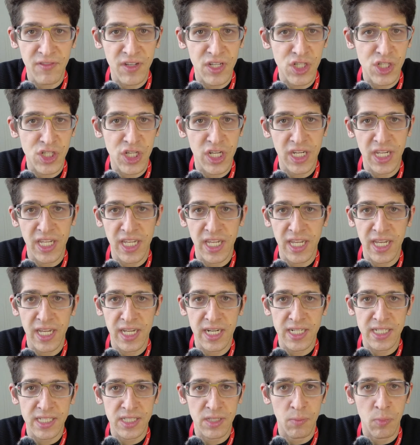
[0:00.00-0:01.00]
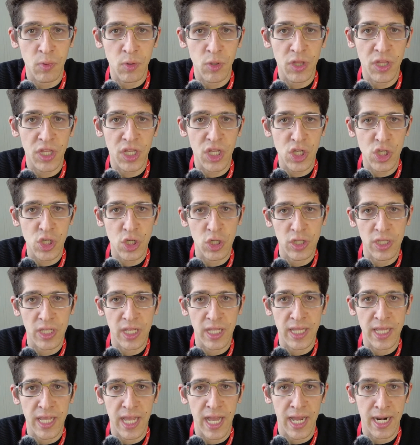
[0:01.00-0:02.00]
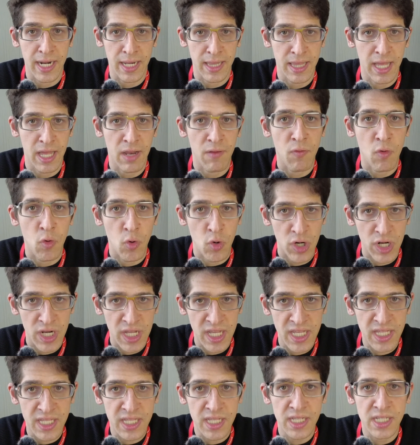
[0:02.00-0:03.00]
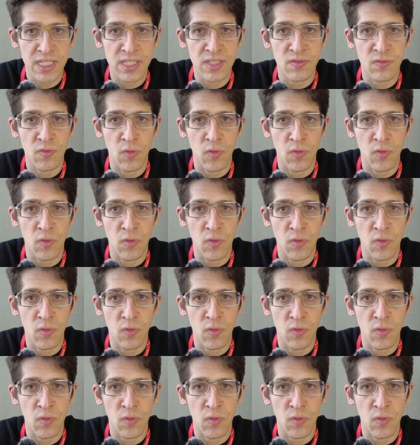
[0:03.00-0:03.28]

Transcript: engineers position that they are itself for leaders,